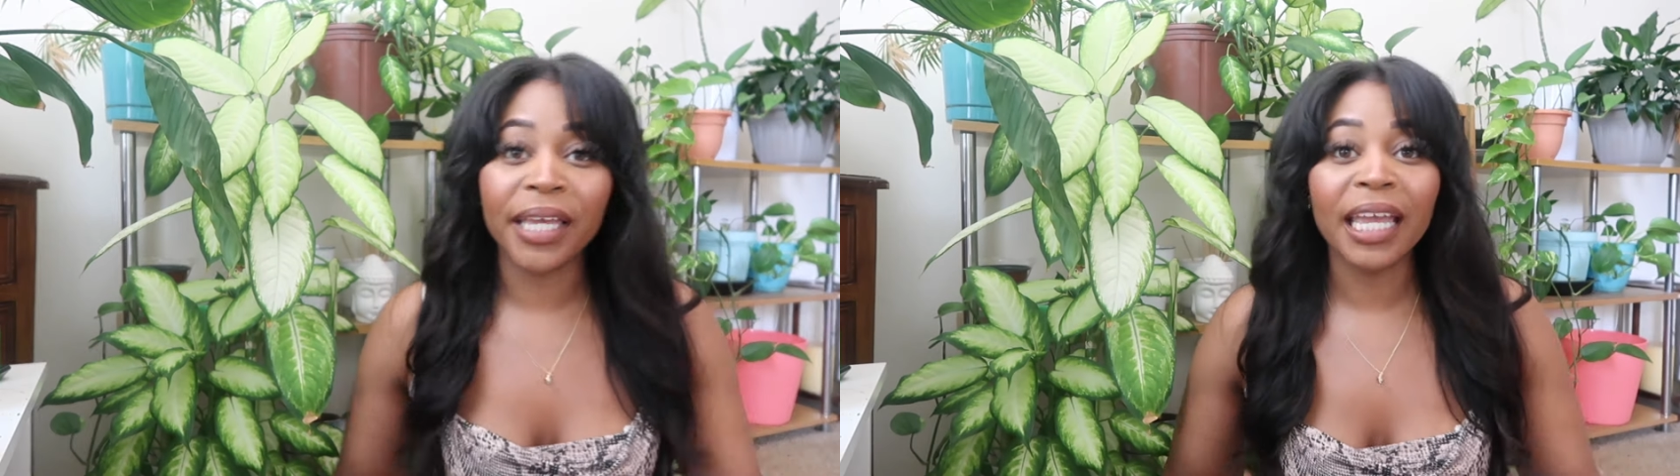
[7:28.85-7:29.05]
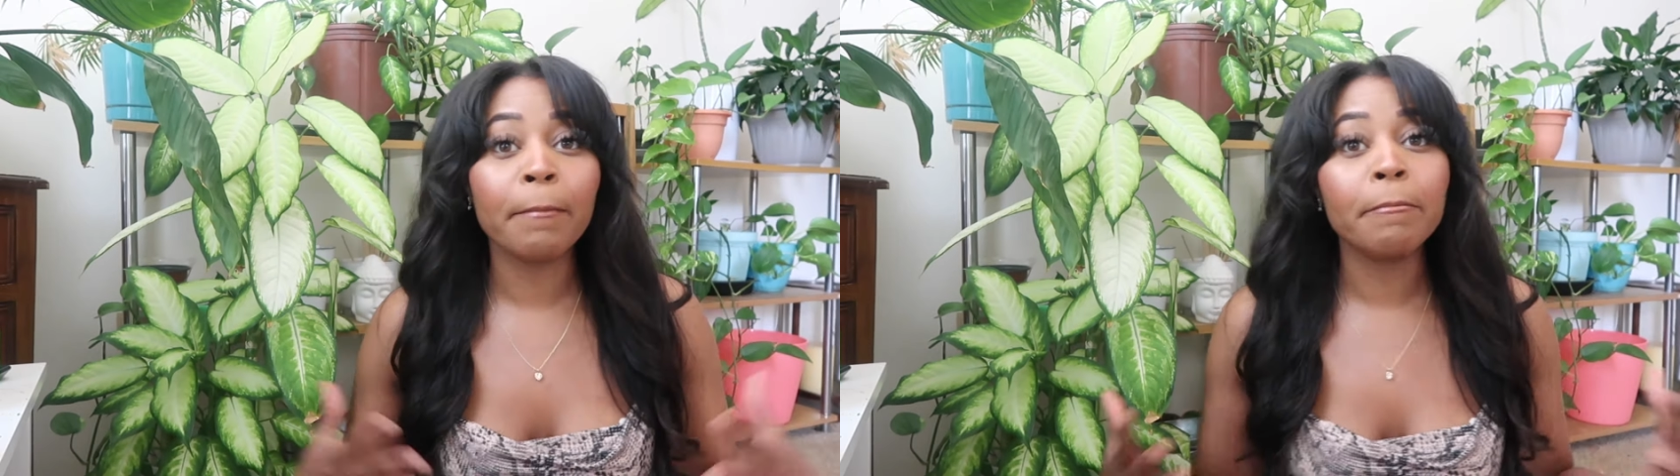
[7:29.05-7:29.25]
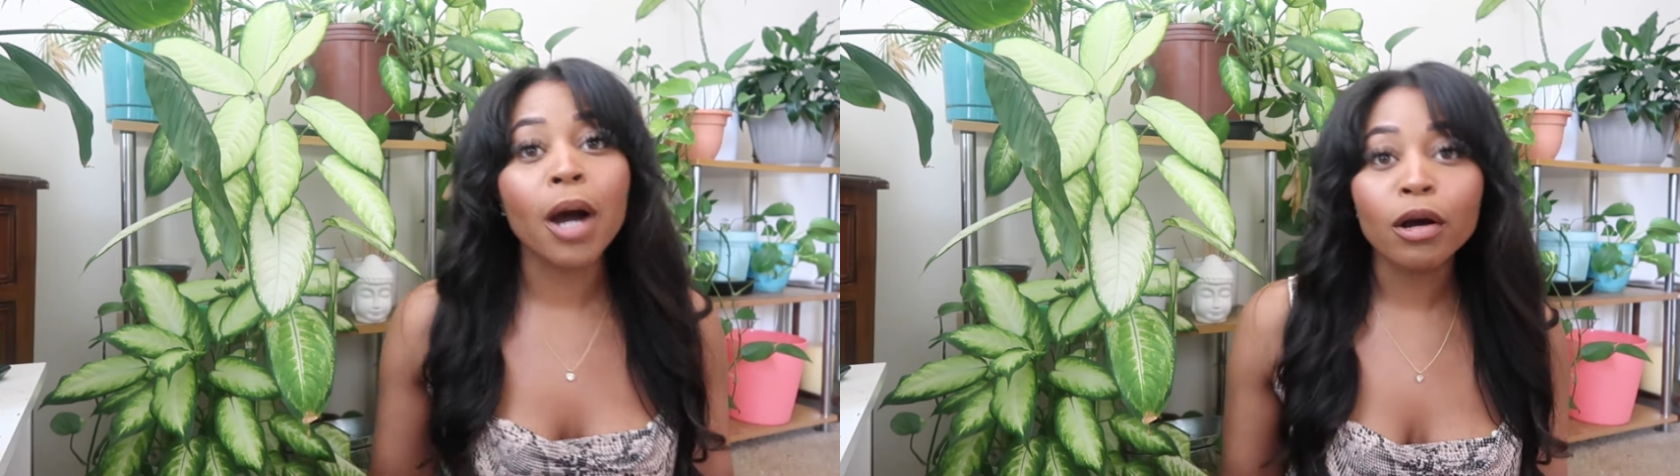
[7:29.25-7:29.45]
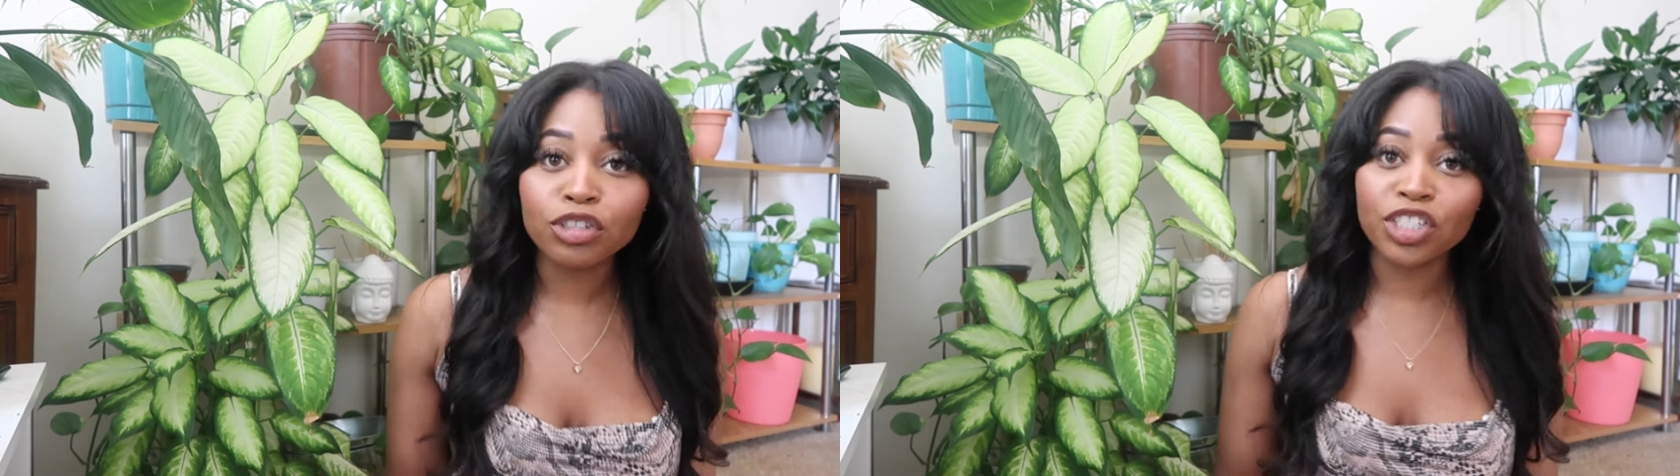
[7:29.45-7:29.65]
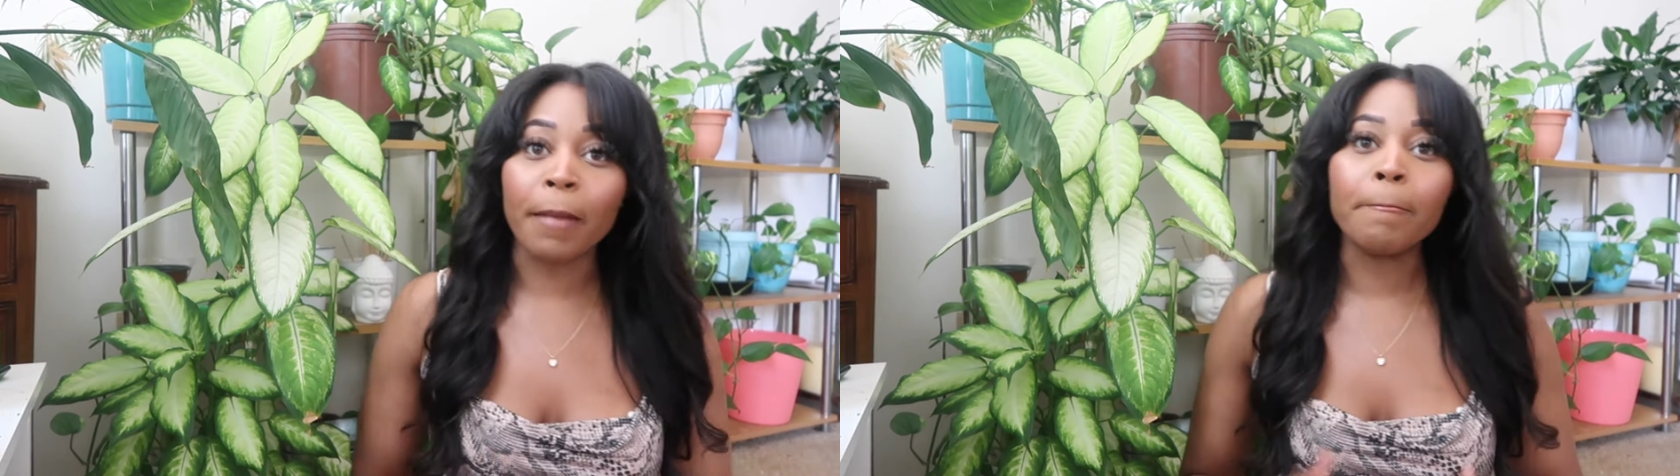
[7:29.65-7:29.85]
Big
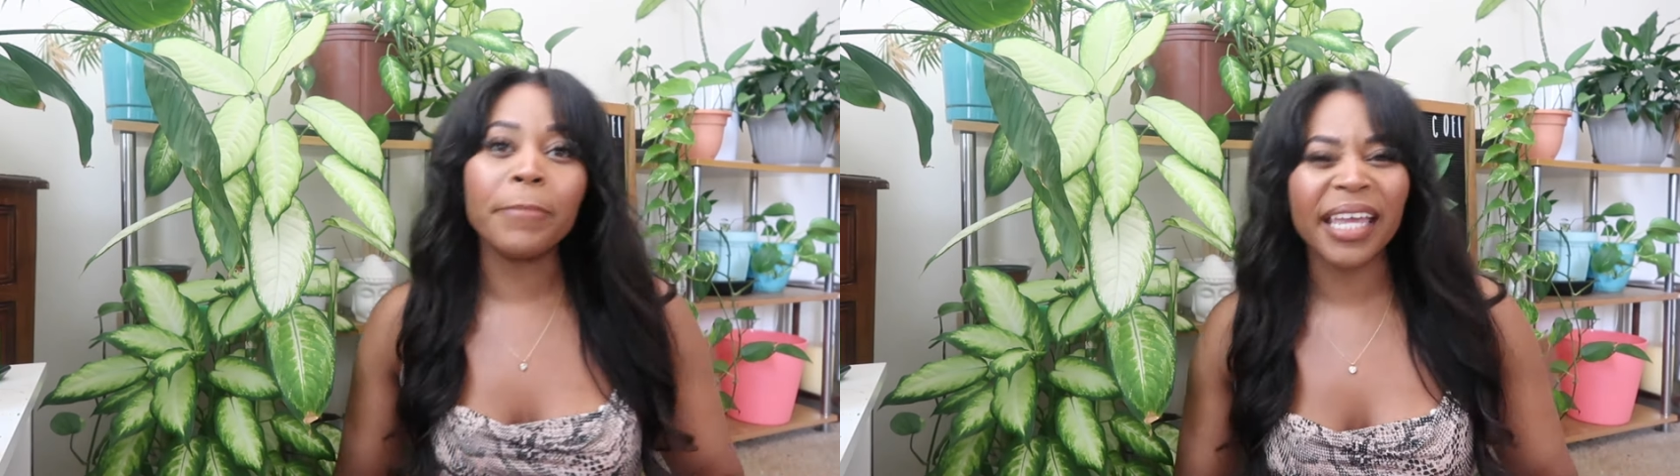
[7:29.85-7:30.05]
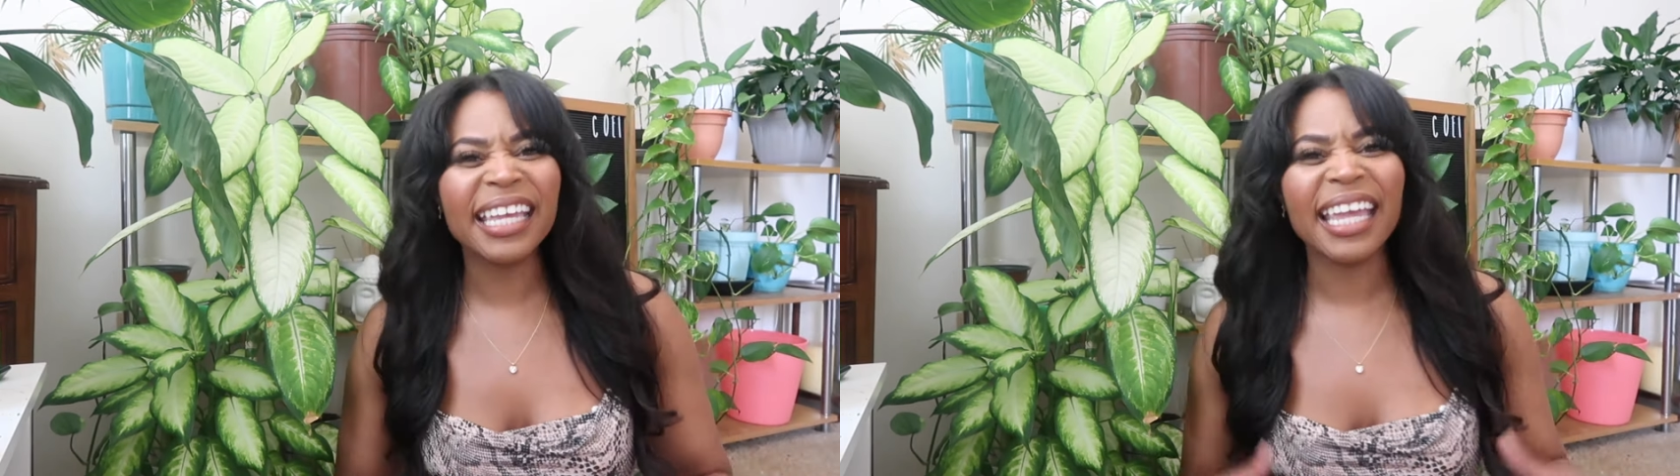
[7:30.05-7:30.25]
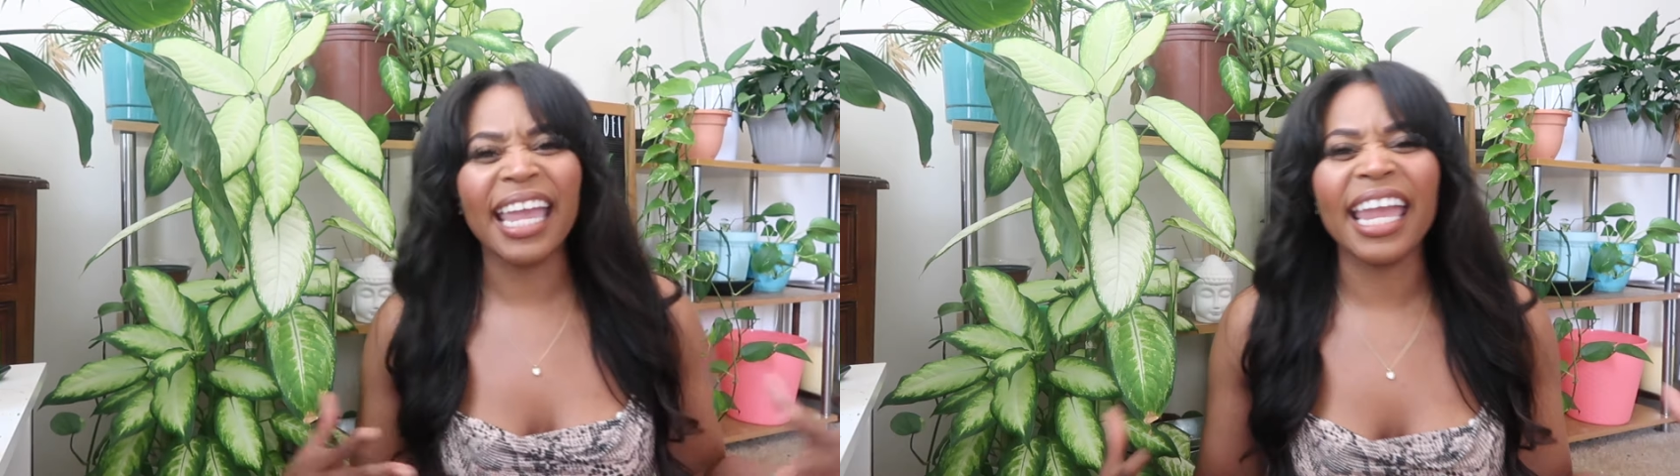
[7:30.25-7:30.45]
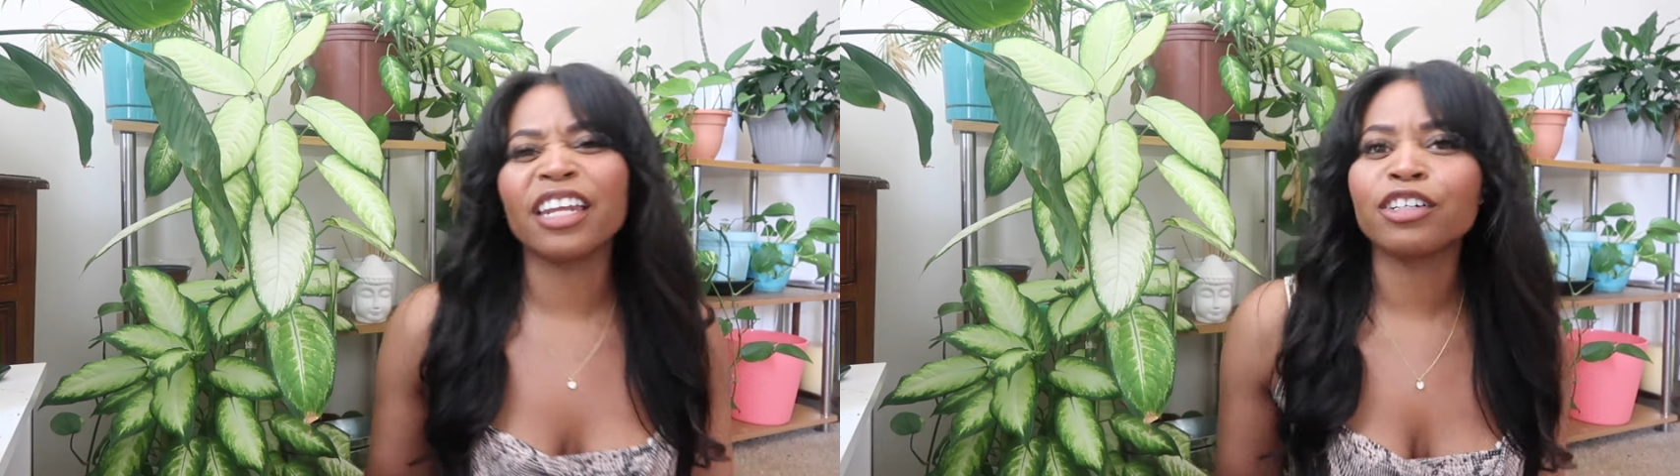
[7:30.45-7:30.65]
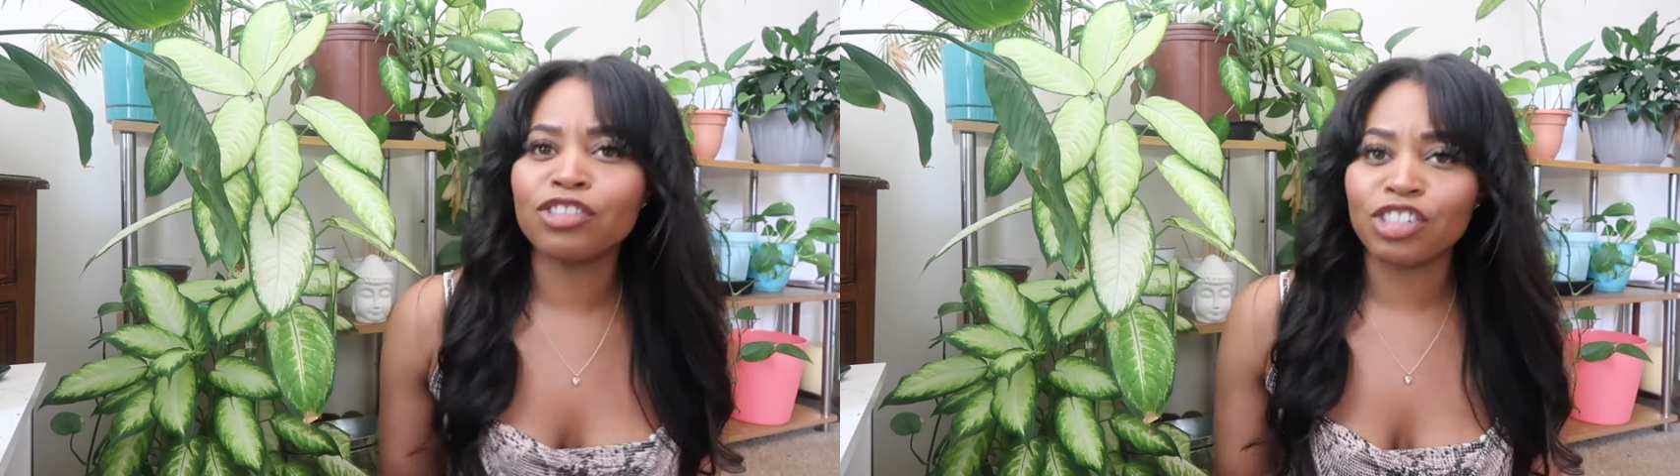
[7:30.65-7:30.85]
motion, big
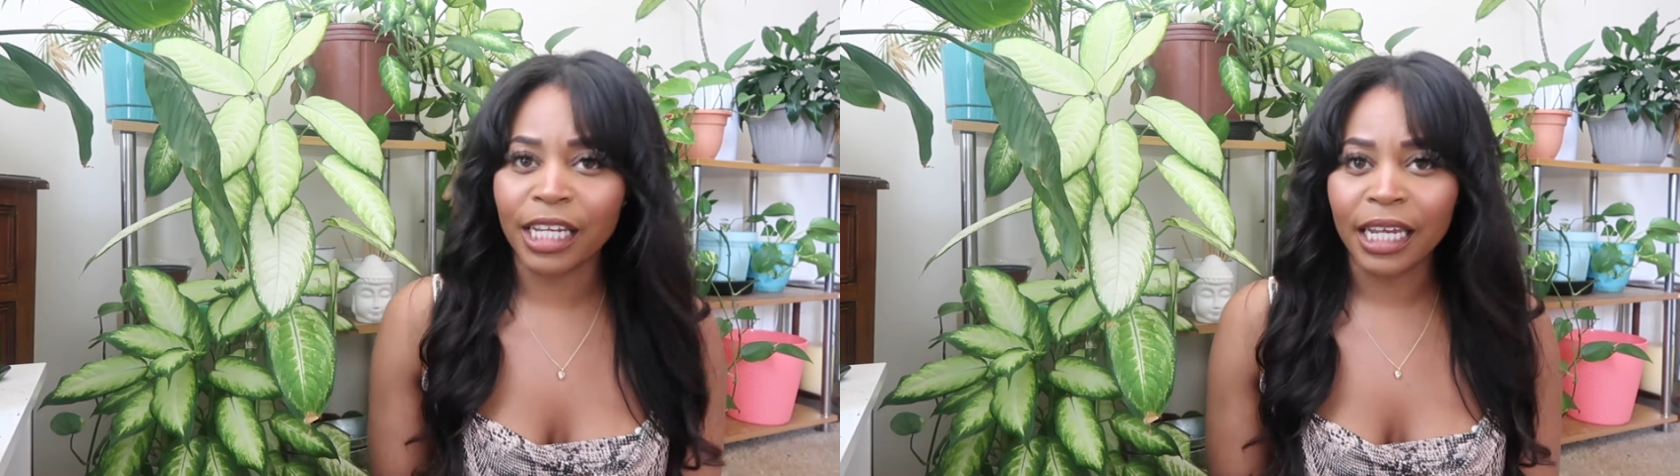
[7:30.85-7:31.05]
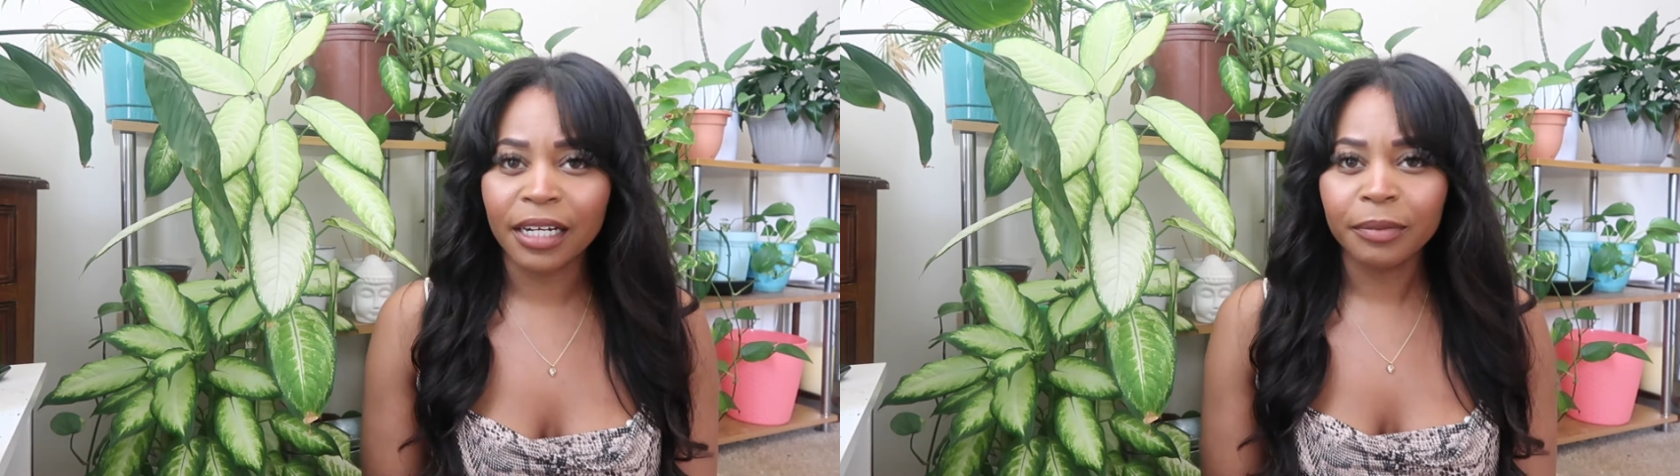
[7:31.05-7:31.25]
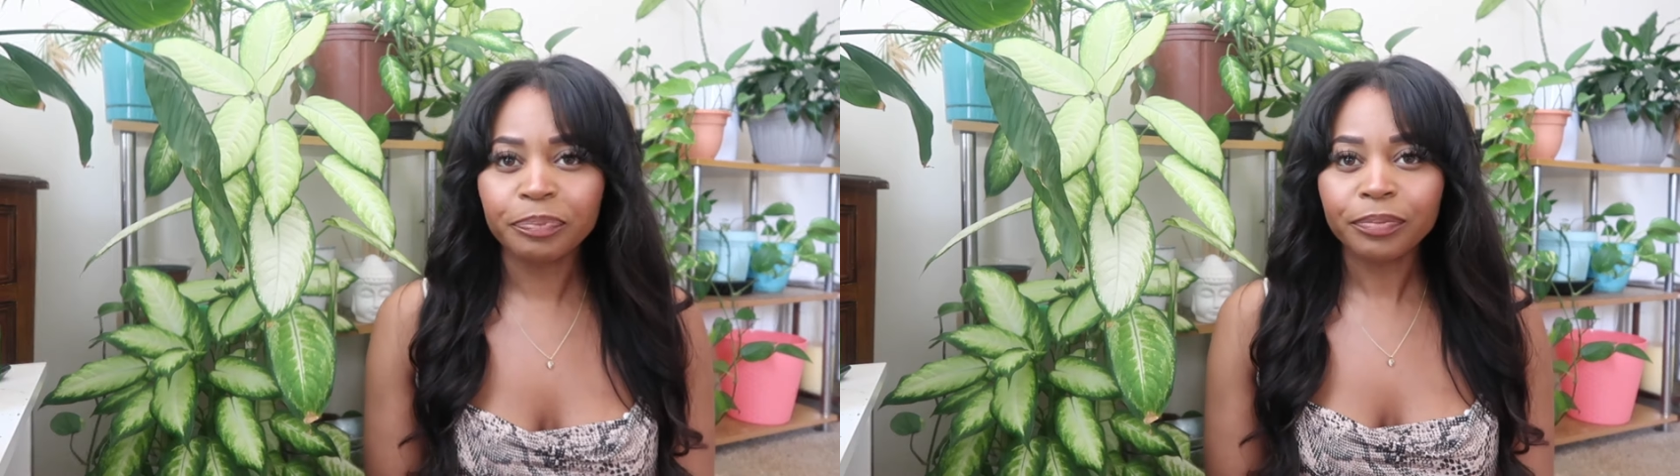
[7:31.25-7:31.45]
energy.